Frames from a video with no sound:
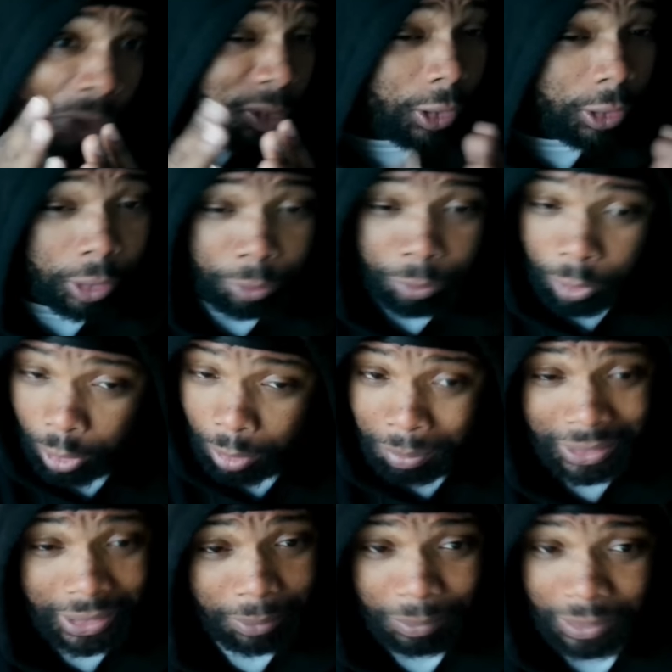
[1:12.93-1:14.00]
first of all, I'm
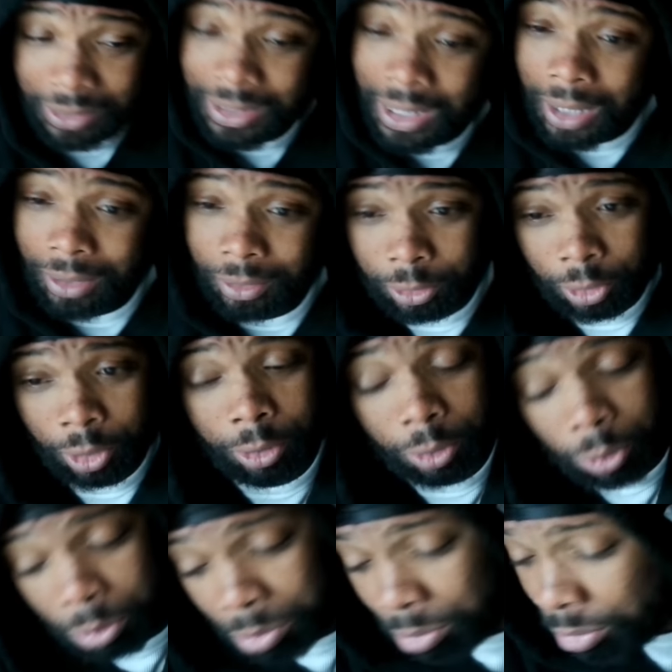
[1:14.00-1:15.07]
gonna keep it a dollar. Y'all
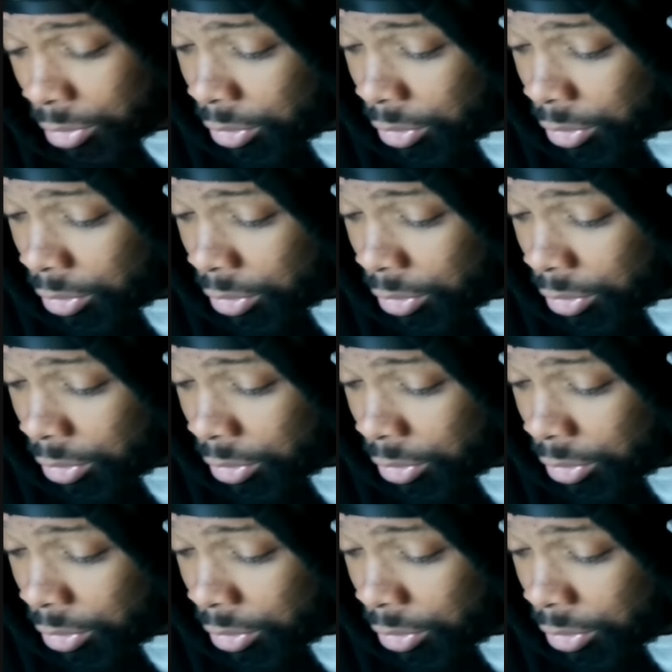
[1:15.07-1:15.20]
know,